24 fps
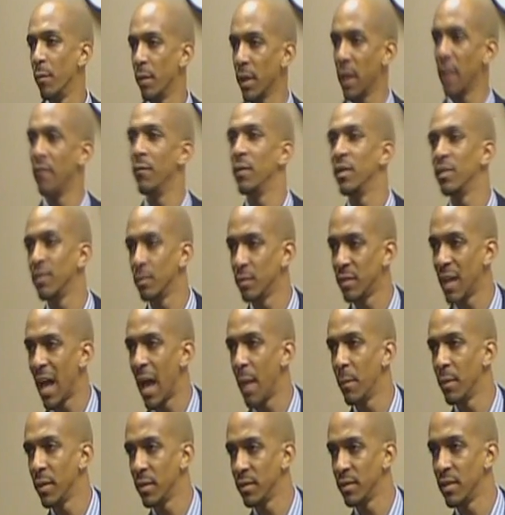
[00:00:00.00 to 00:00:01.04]
will give me some
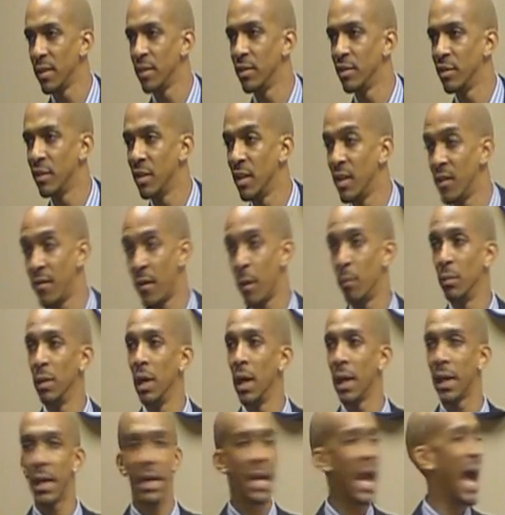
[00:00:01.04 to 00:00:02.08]
time and attention. And if I'm
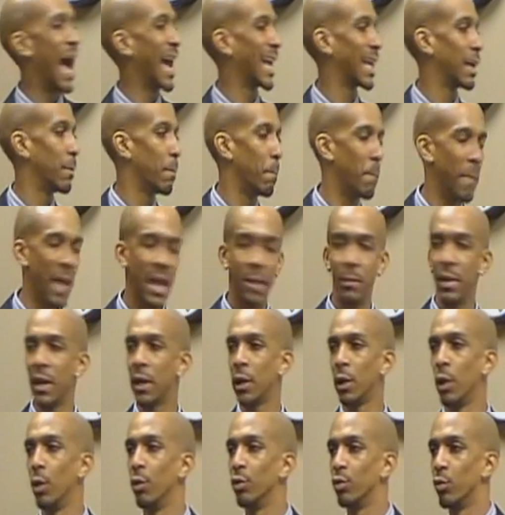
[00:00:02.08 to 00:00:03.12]
lucky, I can maybe
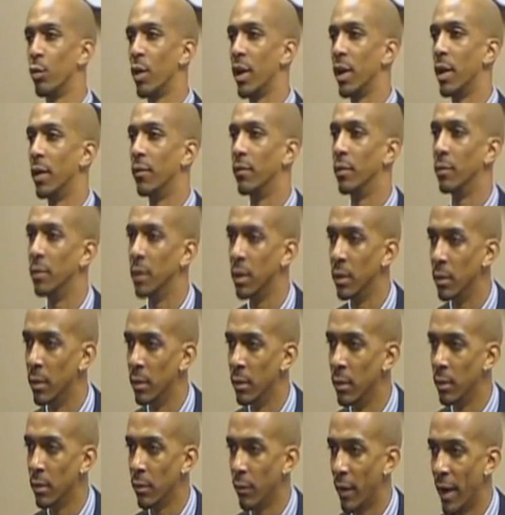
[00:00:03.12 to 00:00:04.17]
close one of them.
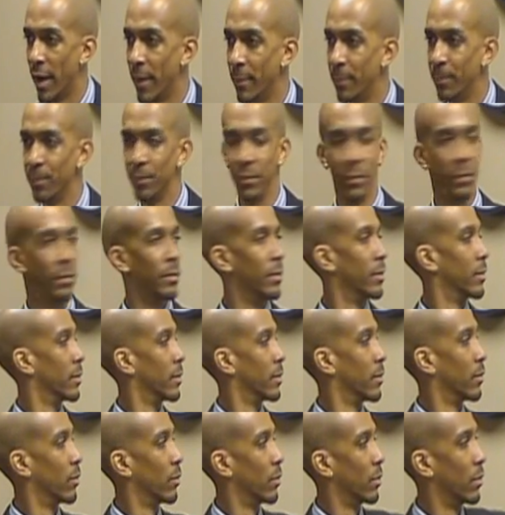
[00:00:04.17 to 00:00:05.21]
Right?
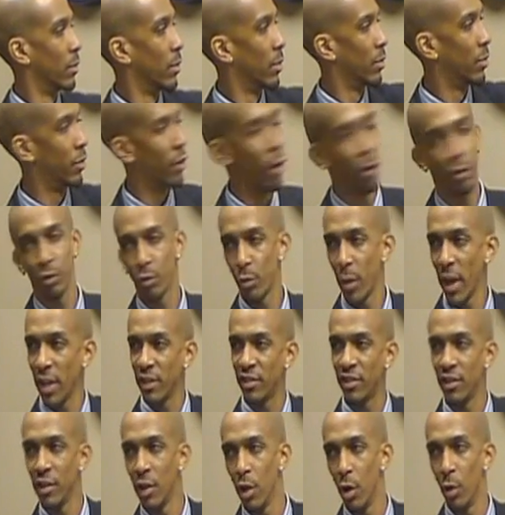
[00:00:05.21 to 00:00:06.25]
Those
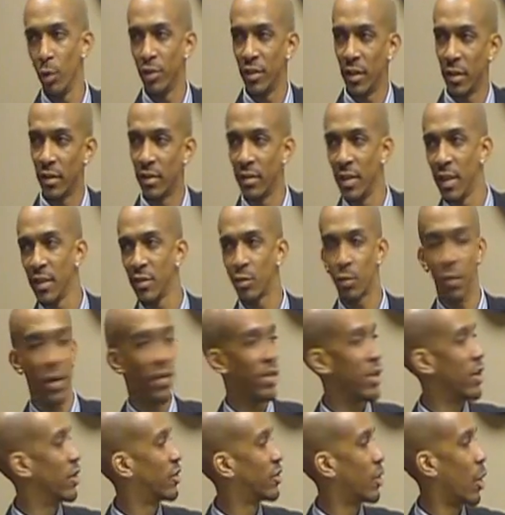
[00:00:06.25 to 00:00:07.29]
ratios exist
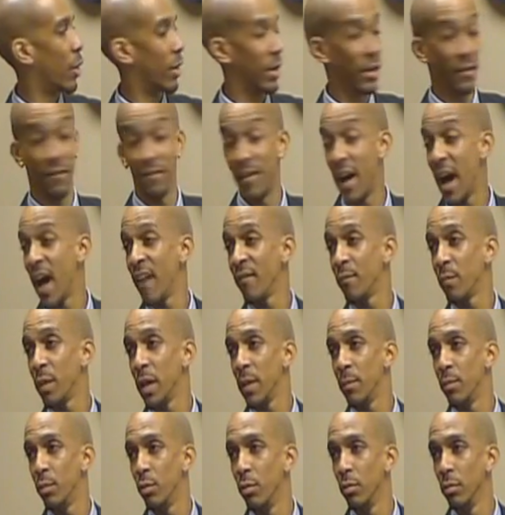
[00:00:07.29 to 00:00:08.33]
whether you're talking to 5
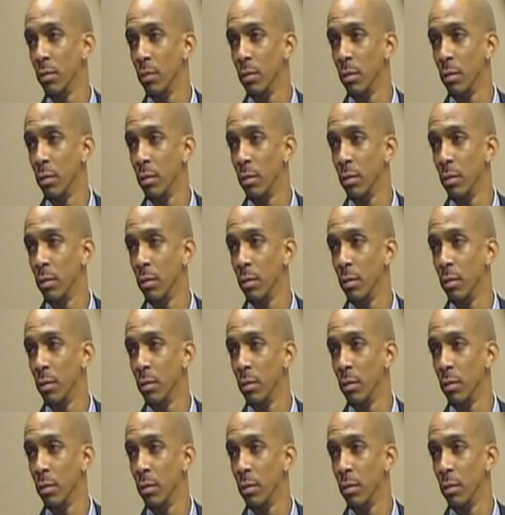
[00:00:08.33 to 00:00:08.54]
people,